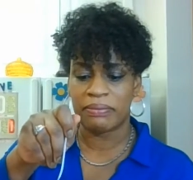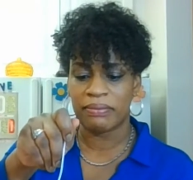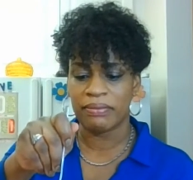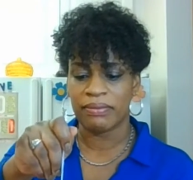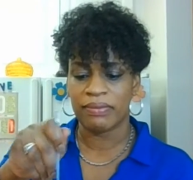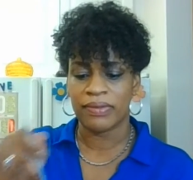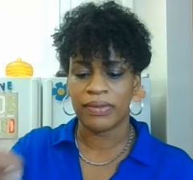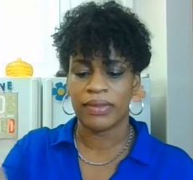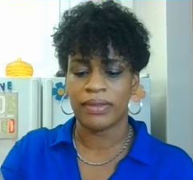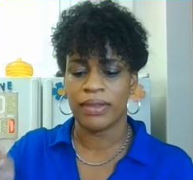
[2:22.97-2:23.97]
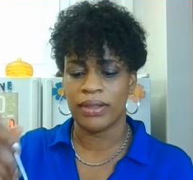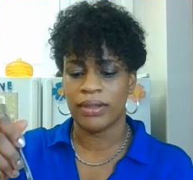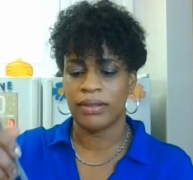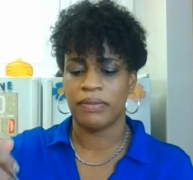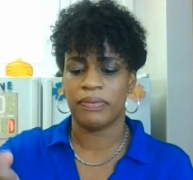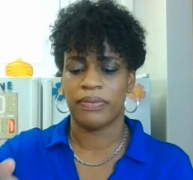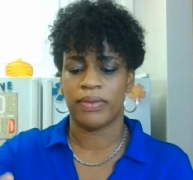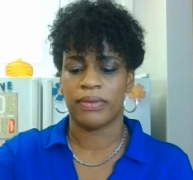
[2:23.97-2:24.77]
(silence)